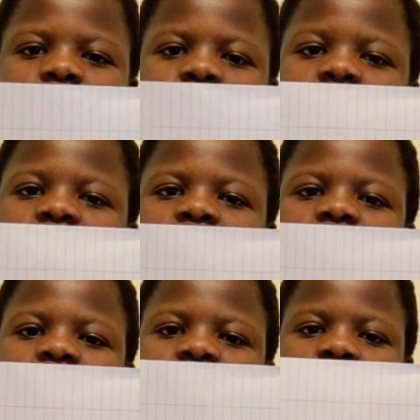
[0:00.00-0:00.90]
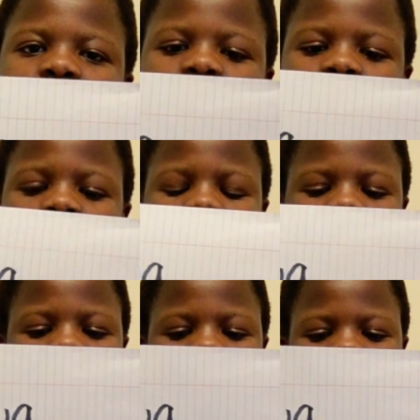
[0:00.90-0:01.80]
to drink
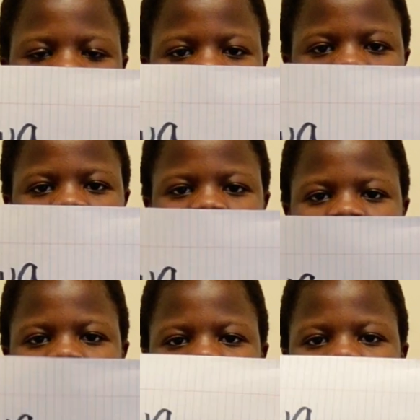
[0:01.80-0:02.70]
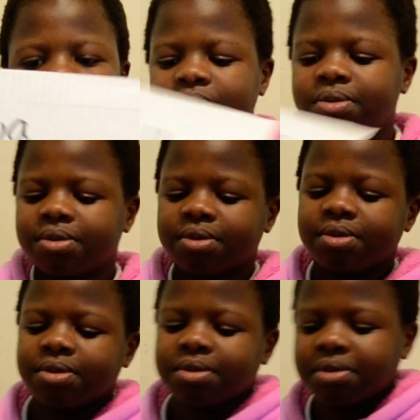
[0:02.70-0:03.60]
tea. Okay,
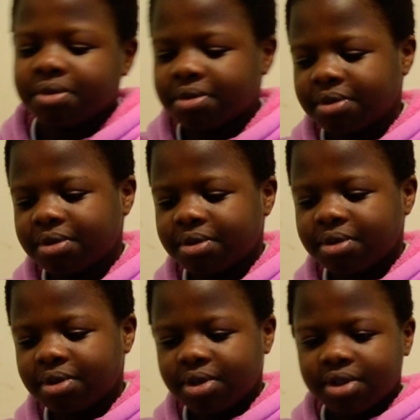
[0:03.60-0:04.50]
just bring out the next